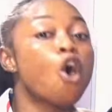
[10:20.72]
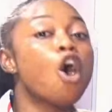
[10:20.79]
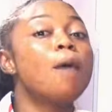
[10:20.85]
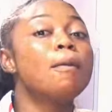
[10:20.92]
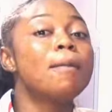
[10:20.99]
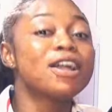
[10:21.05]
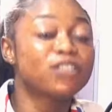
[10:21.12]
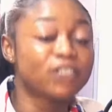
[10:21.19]
I'm
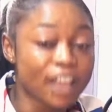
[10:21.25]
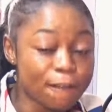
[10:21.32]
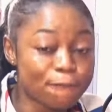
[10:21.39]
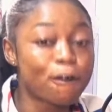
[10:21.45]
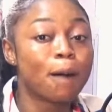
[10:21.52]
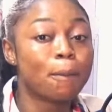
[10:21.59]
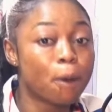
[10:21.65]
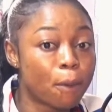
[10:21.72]
about to share
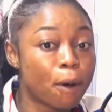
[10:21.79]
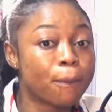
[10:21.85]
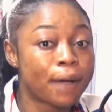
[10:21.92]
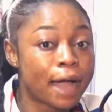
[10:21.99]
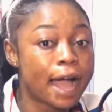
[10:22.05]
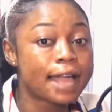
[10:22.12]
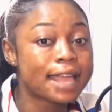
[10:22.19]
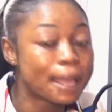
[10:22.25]
for mobile
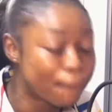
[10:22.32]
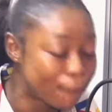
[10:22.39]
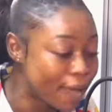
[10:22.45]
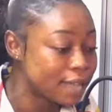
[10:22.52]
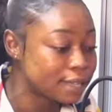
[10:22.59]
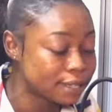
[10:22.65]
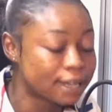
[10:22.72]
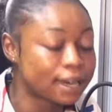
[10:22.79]
pay
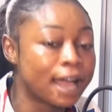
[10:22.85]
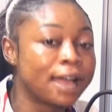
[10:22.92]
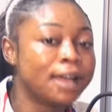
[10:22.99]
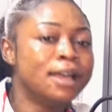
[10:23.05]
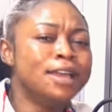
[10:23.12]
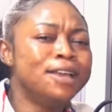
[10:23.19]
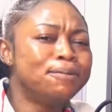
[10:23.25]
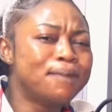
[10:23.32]
pansana.
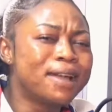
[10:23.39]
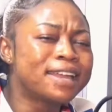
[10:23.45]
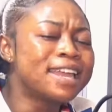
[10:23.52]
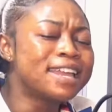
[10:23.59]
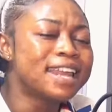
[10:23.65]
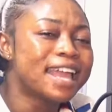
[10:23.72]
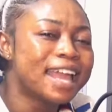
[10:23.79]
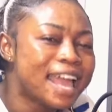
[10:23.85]

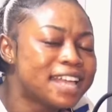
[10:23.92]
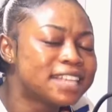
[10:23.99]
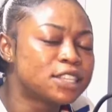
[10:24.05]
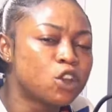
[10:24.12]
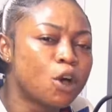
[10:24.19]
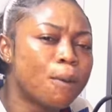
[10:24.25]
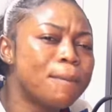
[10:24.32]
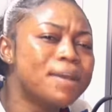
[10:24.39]
Breaking the eight,
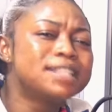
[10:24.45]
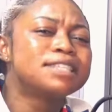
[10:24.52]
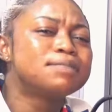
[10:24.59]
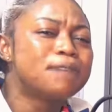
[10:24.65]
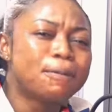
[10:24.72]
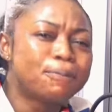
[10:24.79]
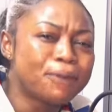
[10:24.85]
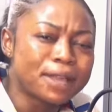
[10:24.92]
no, I'm betting
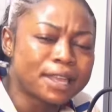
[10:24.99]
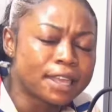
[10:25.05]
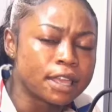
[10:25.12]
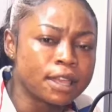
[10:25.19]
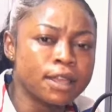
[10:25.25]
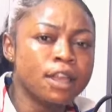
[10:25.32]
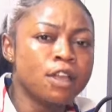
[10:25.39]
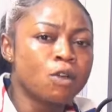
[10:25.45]
my
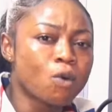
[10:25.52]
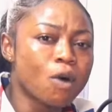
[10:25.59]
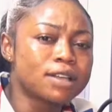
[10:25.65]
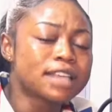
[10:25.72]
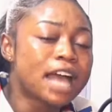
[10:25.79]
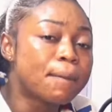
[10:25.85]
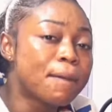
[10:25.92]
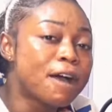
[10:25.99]
breaky. Cause
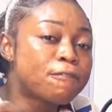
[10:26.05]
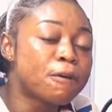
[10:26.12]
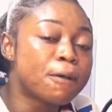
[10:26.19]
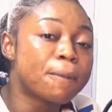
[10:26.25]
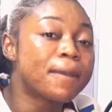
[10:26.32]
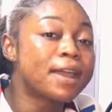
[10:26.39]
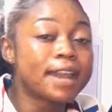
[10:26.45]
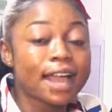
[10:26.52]
I'm not going
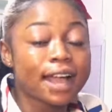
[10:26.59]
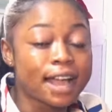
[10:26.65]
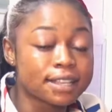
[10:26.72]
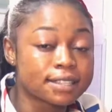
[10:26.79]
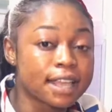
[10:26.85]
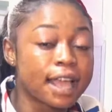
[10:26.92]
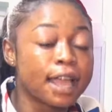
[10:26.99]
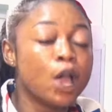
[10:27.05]
to bring that. I
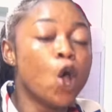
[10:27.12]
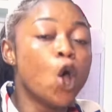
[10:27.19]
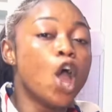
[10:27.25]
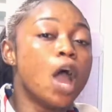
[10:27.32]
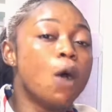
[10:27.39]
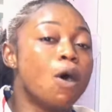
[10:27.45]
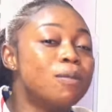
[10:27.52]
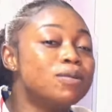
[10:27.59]
say, I'm
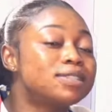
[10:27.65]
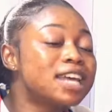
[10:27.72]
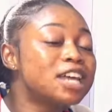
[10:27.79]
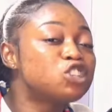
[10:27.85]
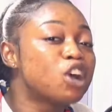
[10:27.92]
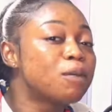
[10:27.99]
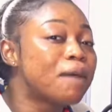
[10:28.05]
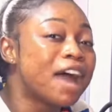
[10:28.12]
going to
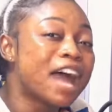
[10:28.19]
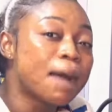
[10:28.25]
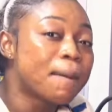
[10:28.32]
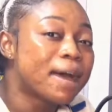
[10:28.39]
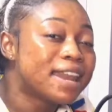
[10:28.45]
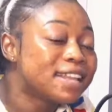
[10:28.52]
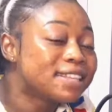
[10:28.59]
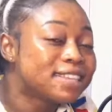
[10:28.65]
say, John Mahama,
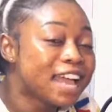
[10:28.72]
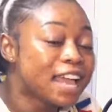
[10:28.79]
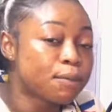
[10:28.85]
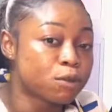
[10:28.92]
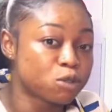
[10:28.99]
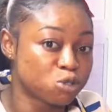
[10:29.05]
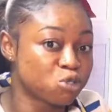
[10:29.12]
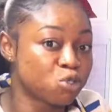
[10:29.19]
any
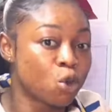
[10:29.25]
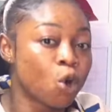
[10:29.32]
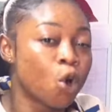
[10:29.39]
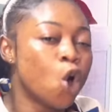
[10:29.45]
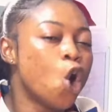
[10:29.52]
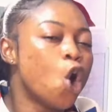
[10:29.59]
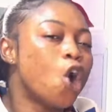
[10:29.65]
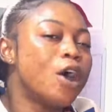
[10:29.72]
time or so, no.
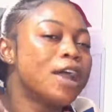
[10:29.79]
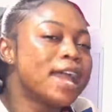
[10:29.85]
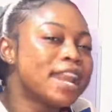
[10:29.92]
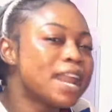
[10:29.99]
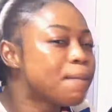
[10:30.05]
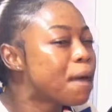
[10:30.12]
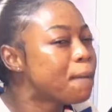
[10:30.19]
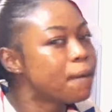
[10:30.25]
Or you
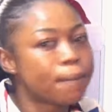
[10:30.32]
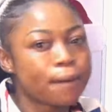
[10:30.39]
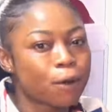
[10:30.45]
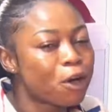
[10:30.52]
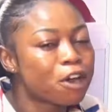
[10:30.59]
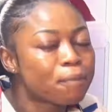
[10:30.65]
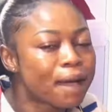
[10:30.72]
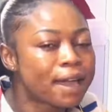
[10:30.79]
never be bring
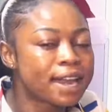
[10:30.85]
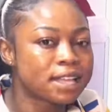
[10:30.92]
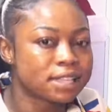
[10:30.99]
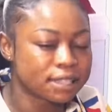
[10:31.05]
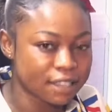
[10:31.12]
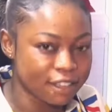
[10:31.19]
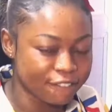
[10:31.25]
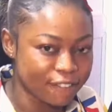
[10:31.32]
one man and
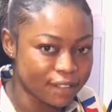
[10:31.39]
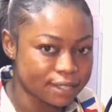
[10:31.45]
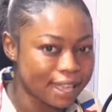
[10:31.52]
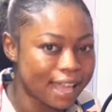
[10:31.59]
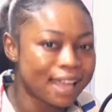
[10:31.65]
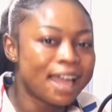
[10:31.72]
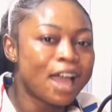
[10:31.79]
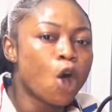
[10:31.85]
send for
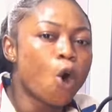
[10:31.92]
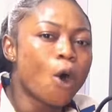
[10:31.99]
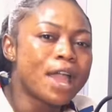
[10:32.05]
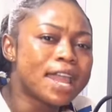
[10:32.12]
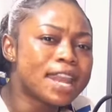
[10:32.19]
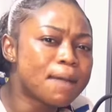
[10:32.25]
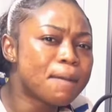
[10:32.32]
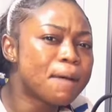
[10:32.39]
that. Or
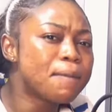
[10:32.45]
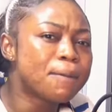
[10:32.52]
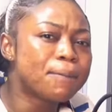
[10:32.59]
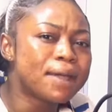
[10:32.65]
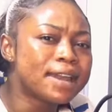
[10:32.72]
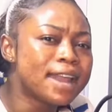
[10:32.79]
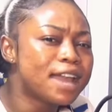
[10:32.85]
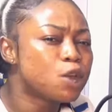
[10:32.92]
you never be
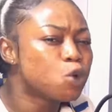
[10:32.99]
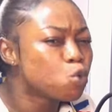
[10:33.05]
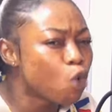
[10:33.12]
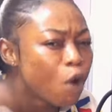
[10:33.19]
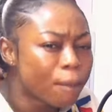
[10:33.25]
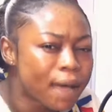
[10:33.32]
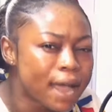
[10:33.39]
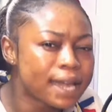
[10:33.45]
bring that you
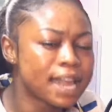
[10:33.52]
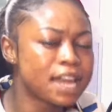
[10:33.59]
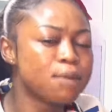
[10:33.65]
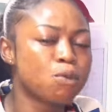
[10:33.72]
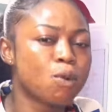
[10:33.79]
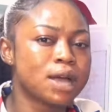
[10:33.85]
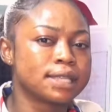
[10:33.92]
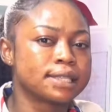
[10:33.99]
go mine
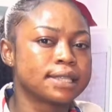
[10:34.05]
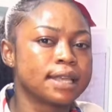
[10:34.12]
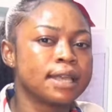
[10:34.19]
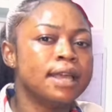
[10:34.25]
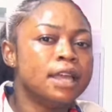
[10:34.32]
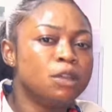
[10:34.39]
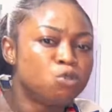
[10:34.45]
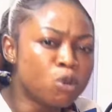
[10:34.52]
anymore. I say,
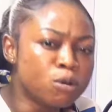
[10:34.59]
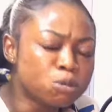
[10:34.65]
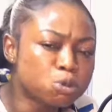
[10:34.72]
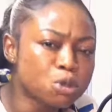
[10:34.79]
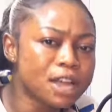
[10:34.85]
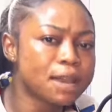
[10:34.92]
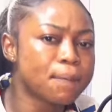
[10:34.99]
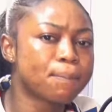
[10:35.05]
doom
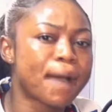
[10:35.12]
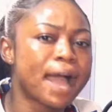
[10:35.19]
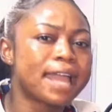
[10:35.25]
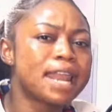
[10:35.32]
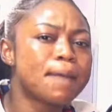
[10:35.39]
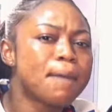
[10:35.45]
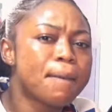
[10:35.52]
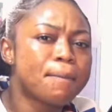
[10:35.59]
so the buy,
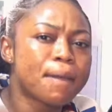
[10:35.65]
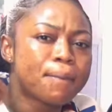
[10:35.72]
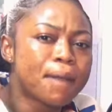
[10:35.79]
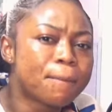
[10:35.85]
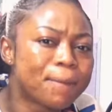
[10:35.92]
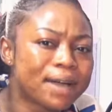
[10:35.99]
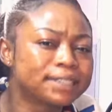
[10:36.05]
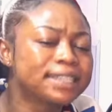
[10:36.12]
never be
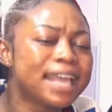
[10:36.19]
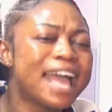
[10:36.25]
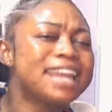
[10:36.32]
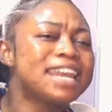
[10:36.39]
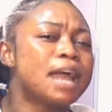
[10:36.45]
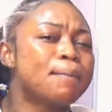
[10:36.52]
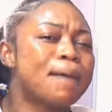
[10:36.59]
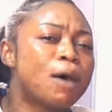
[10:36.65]
bring. But
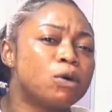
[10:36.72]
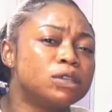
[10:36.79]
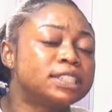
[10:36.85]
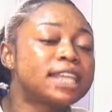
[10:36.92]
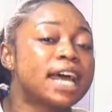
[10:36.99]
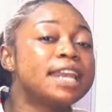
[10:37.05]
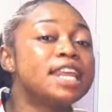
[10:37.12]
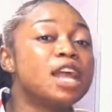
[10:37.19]
any man watch
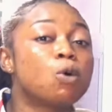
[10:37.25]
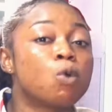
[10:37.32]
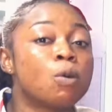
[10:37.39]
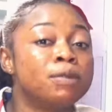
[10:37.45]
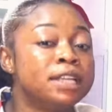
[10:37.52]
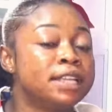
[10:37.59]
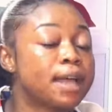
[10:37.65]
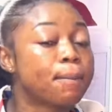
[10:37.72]
that near
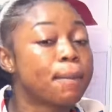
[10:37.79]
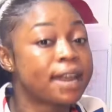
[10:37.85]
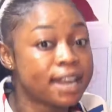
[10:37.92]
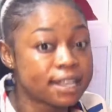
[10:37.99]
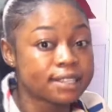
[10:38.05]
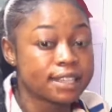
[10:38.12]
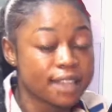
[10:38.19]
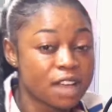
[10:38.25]
Kumuni and
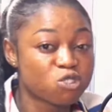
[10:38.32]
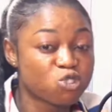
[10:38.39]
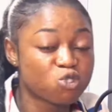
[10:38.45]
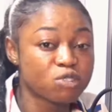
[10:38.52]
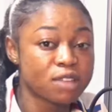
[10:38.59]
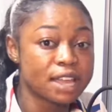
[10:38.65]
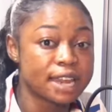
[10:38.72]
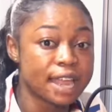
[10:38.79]
Banesi
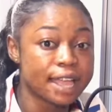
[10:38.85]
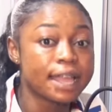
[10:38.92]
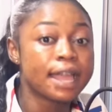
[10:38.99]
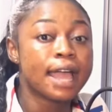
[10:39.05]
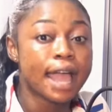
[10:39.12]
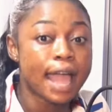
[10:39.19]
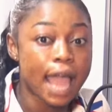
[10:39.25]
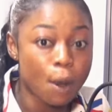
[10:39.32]
Council your day.
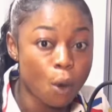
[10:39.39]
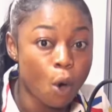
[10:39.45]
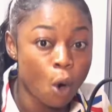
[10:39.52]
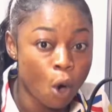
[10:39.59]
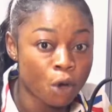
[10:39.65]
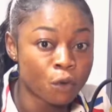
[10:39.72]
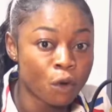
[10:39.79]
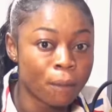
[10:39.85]
Oh,
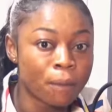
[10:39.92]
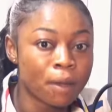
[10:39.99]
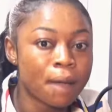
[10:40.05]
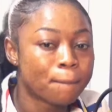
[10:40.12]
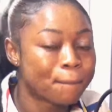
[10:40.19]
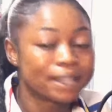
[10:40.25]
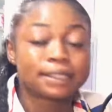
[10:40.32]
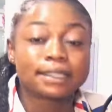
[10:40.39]
honum.
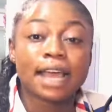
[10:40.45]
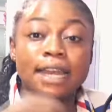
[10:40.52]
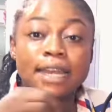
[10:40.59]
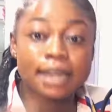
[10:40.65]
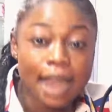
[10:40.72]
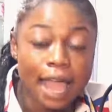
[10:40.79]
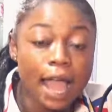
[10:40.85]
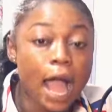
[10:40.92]
But
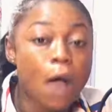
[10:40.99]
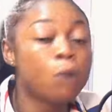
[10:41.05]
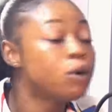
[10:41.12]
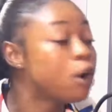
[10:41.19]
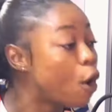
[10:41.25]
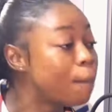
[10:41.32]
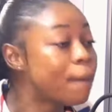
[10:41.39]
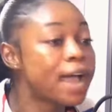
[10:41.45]
then I
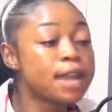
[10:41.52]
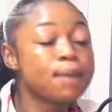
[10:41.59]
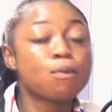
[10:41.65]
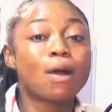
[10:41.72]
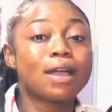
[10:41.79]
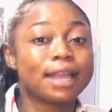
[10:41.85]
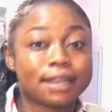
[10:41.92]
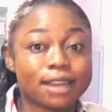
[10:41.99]
want a mind
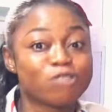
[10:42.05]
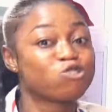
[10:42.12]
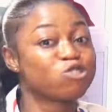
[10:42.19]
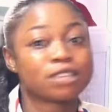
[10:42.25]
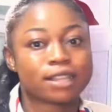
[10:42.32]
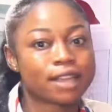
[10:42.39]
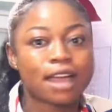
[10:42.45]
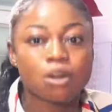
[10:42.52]
more a day to
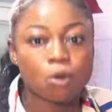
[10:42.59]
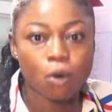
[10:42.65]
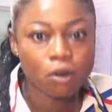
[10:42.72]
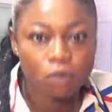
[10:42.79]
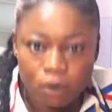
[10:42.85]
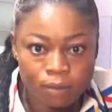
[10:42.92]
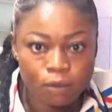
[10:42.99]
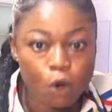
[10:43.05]
the kind
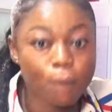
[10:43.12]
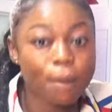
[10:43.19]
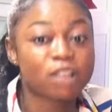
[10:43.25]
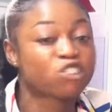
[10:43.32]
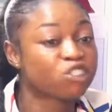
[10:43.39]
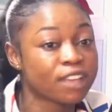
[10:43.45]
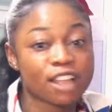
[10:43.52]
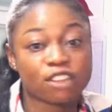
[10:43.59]
one, or bet
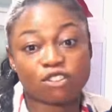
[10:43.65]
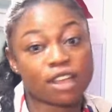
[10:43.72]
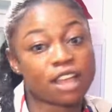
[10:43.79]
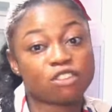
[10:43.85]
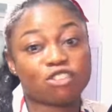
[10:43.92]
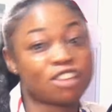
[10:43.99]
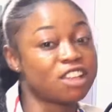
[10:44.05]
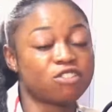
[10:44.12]
chia, and a
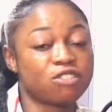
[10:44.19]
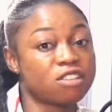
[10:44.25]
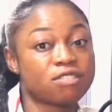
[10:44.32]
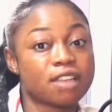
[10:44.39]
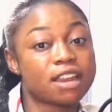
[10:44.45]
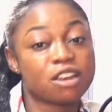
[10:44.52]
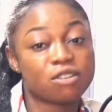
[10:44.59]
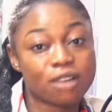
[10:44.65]

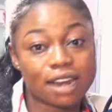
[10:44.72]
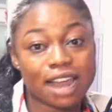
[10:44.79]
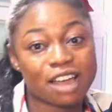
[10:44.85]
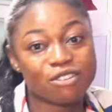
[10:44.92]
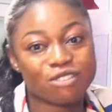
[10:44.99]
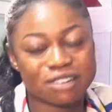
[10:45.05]
dollar, I